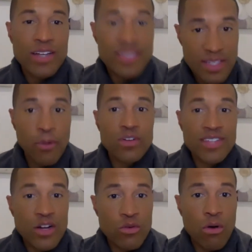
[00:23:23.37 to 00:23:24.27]
that support
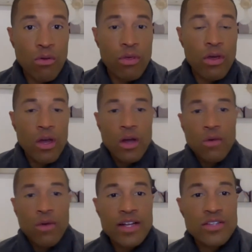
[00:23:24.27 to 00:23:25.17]
that growth, right?